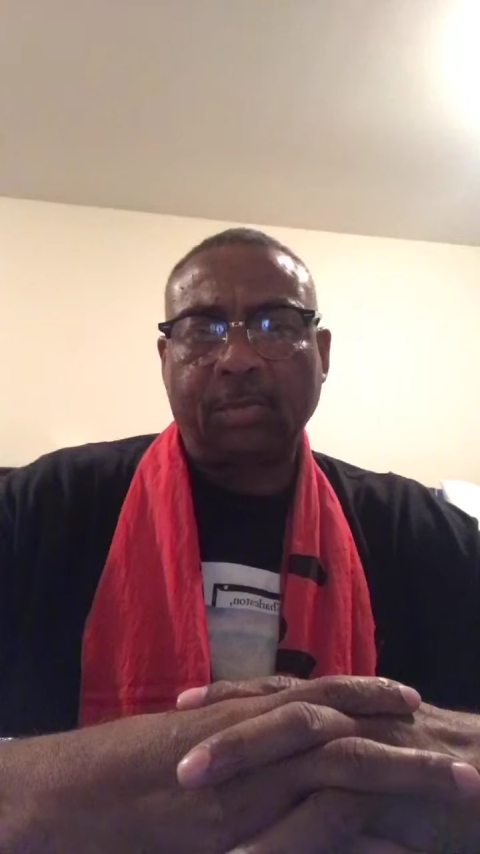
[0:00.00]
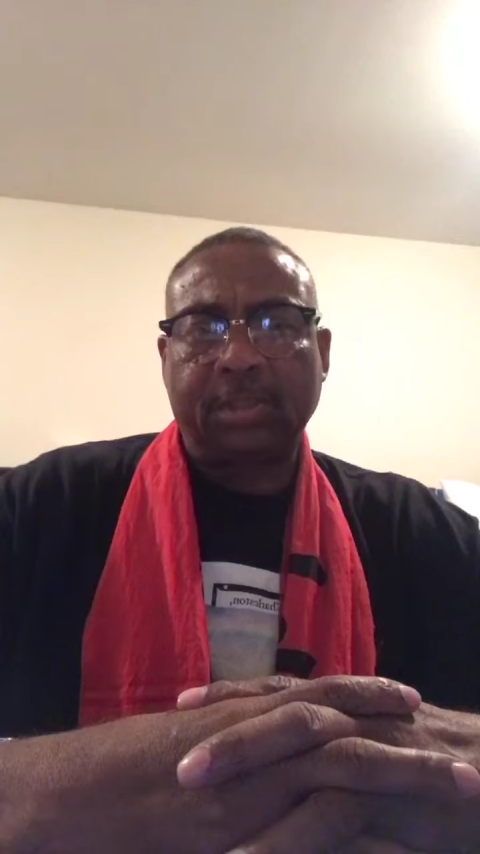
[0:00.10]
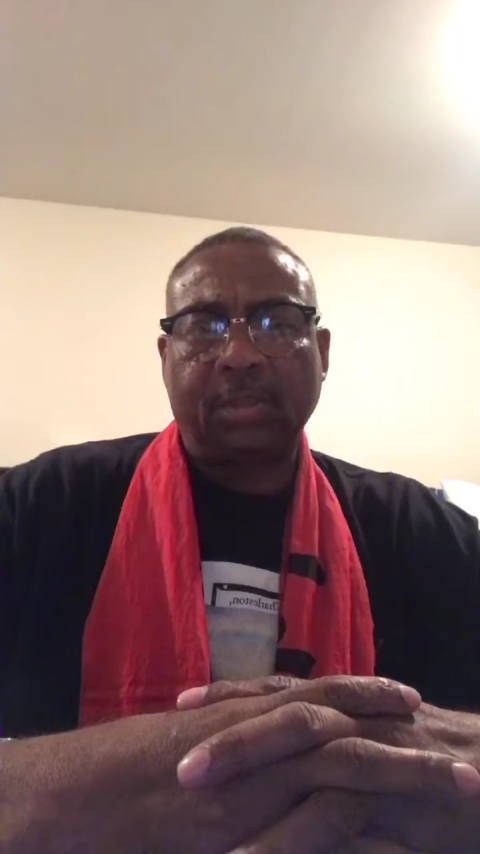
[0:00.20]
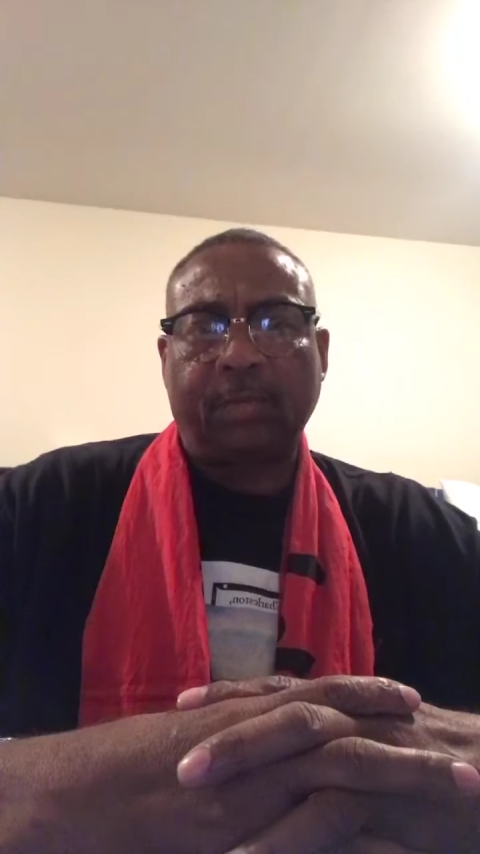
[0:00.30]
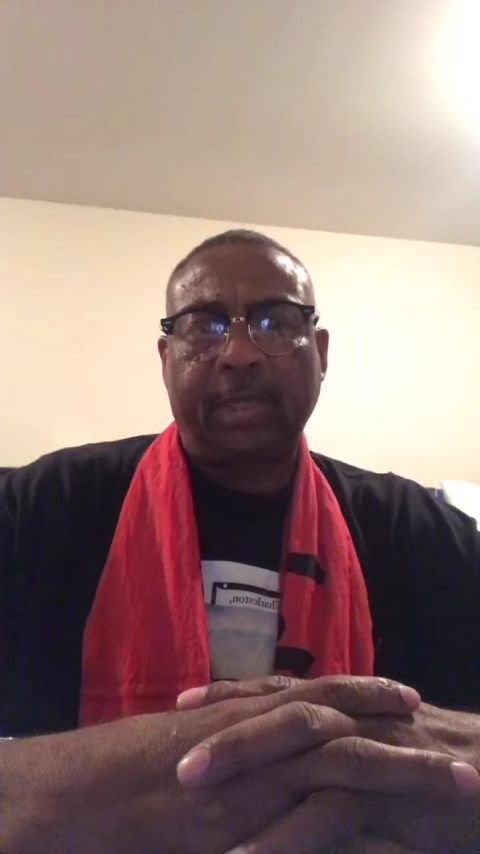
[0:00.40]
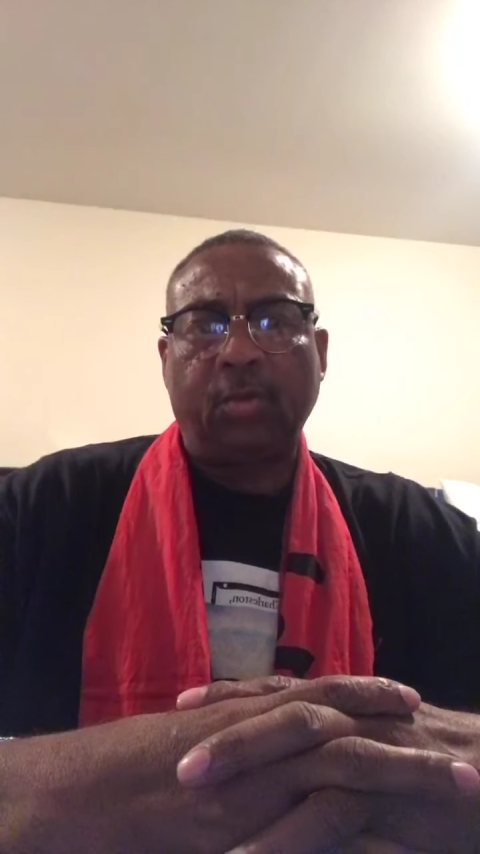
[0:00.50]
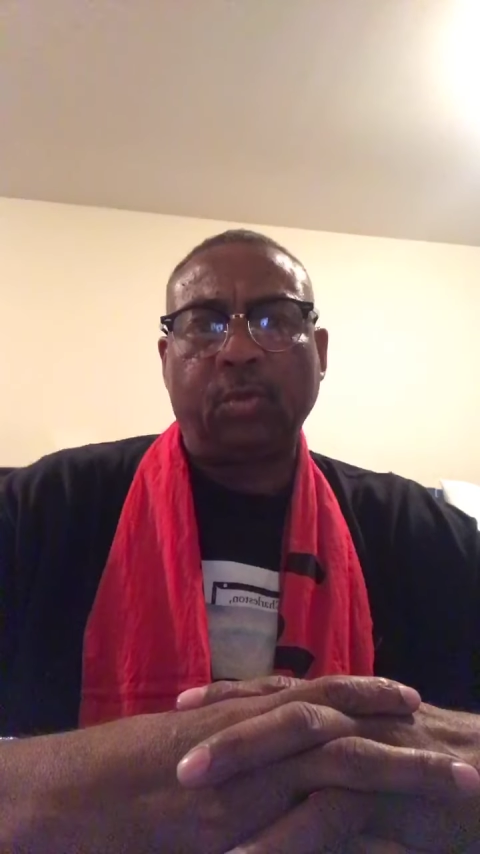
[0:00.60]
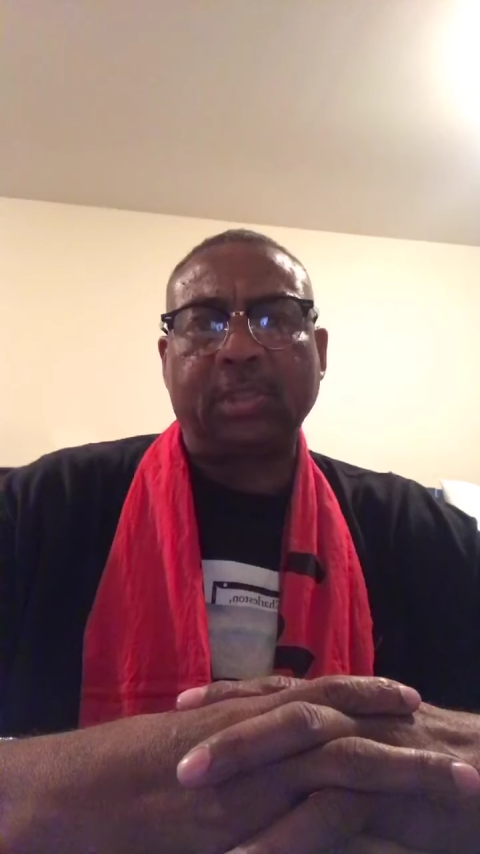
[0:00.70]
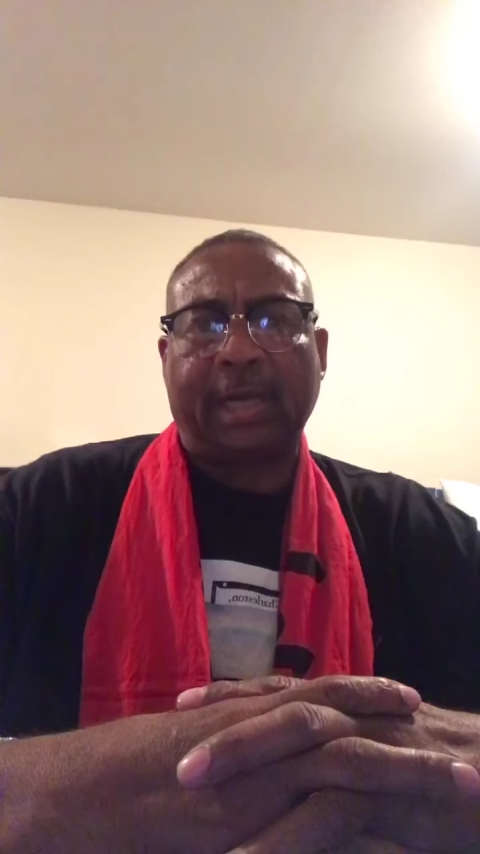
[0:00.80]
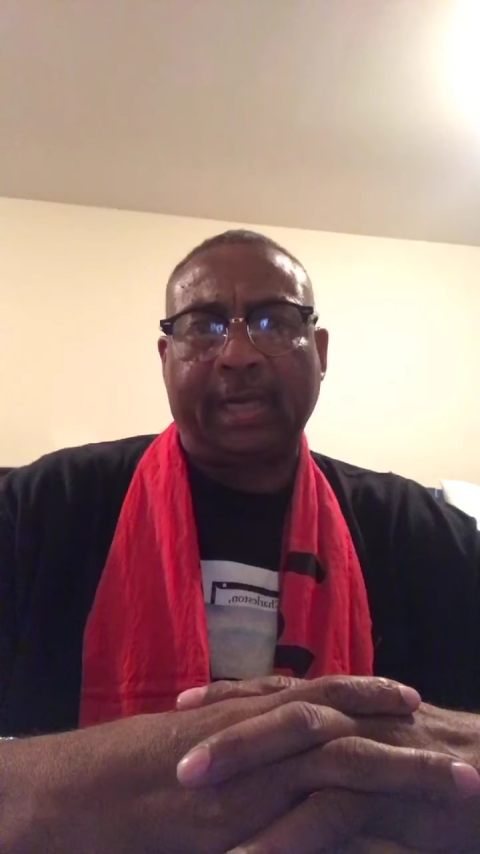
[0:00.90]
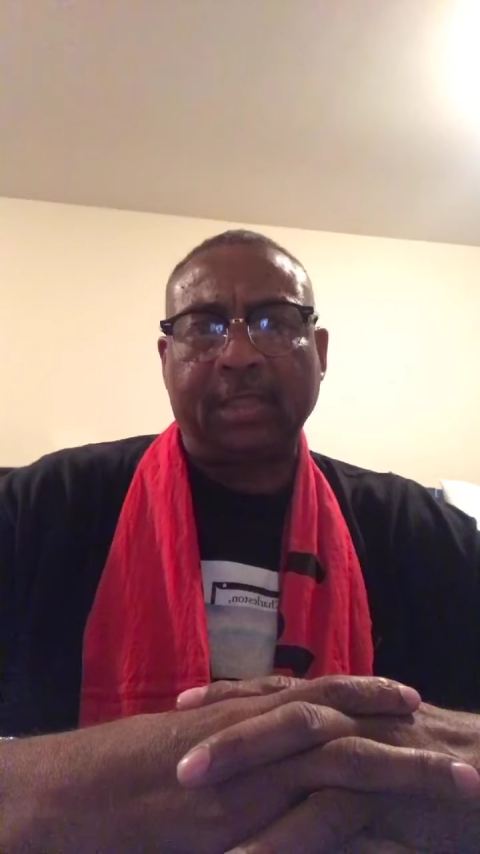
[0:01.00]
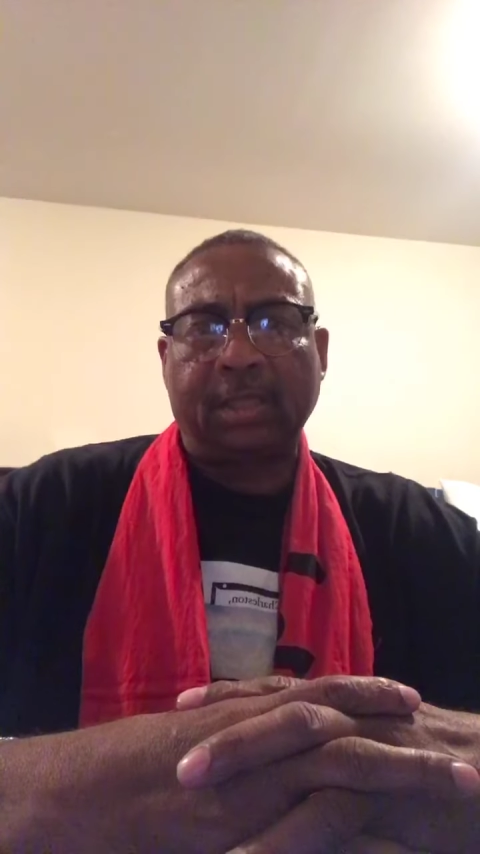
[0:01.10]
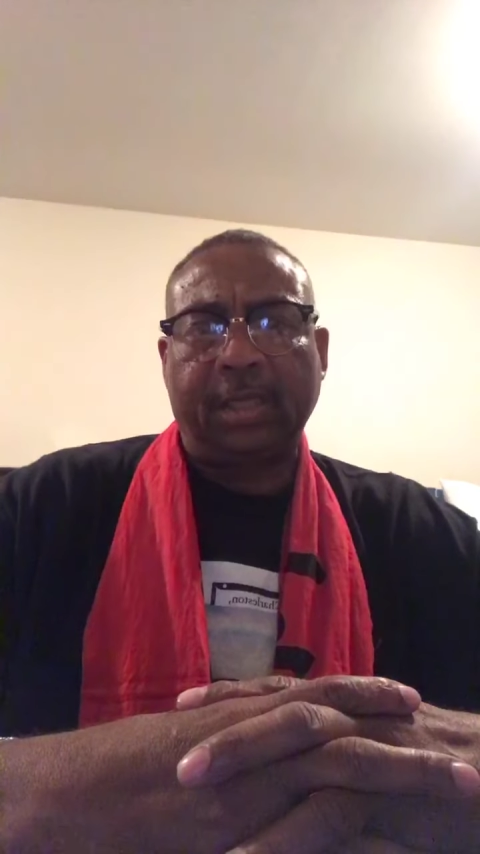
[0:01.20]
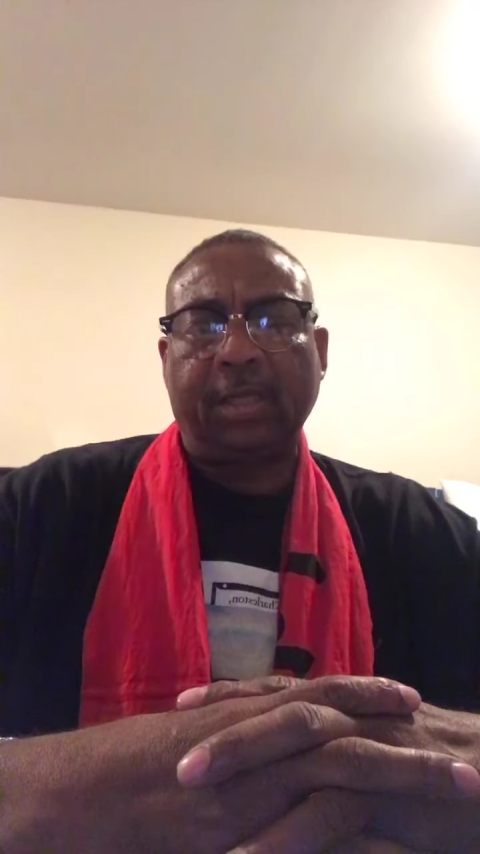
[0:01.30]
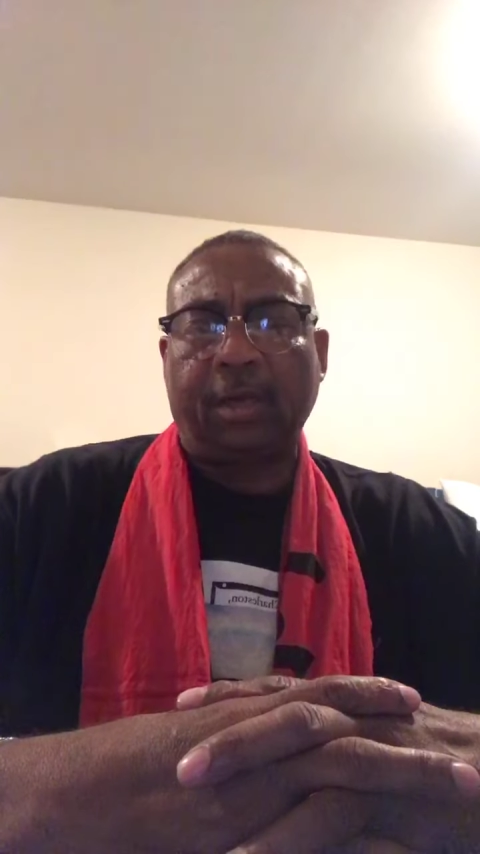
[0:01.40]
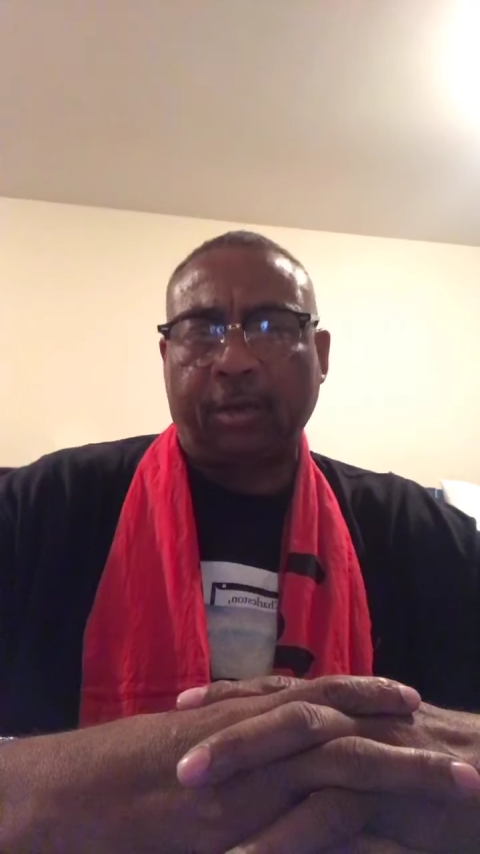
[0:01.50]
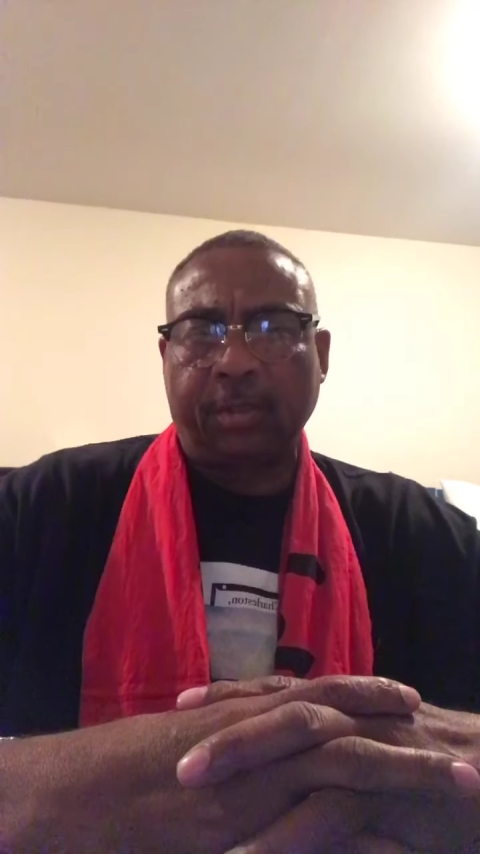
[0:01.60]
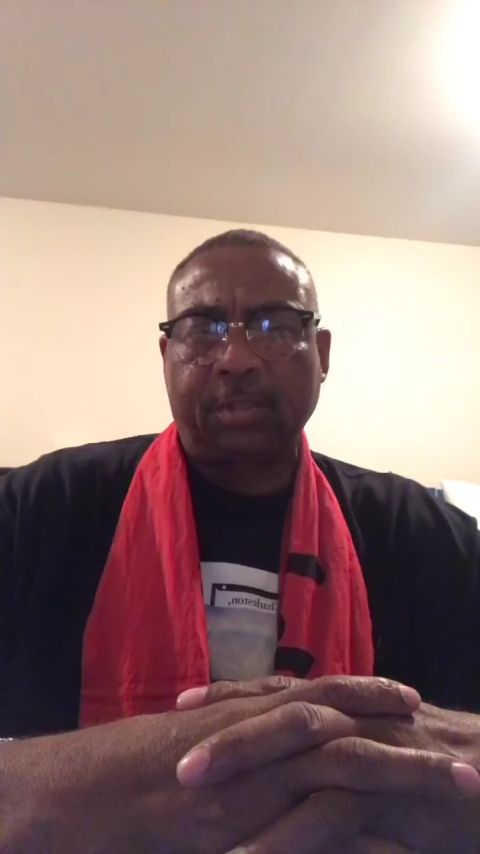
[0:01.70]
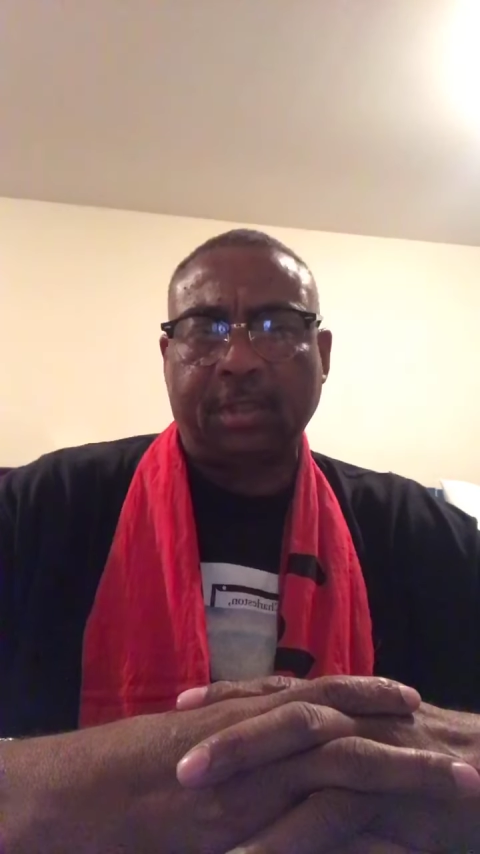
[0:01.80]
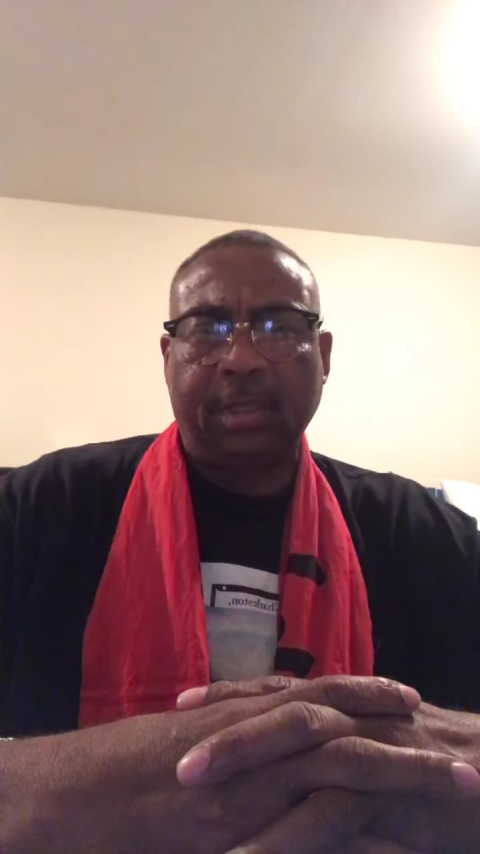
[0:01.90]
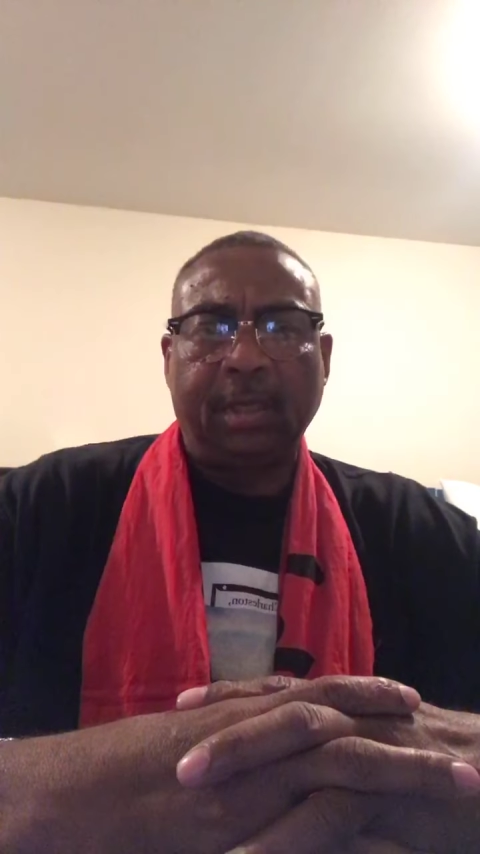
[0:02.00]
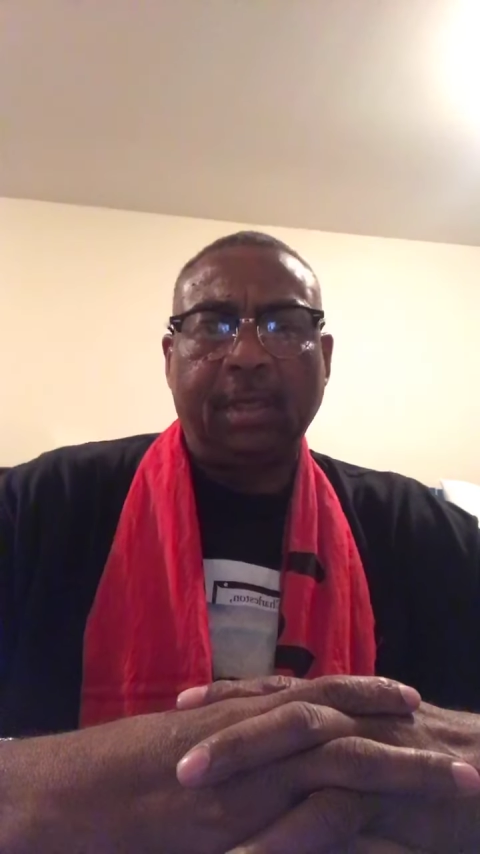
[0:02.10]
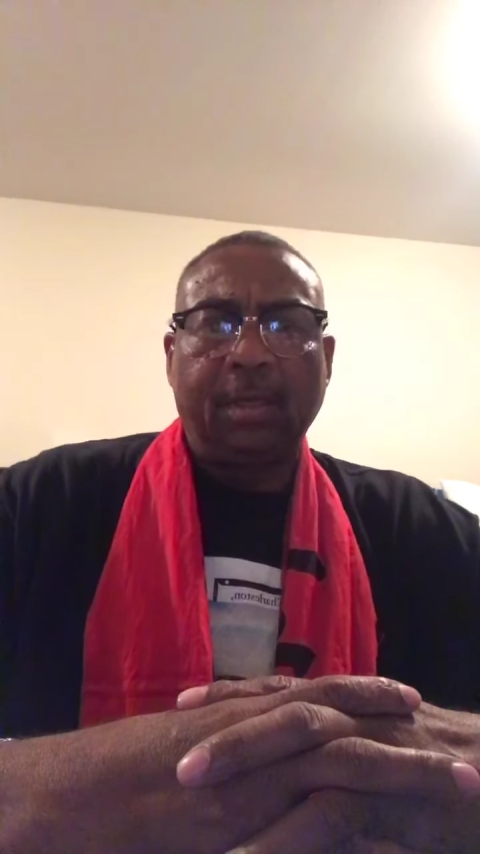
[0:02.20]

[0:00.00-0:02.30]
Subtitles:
but somebody who is honestly and earnestly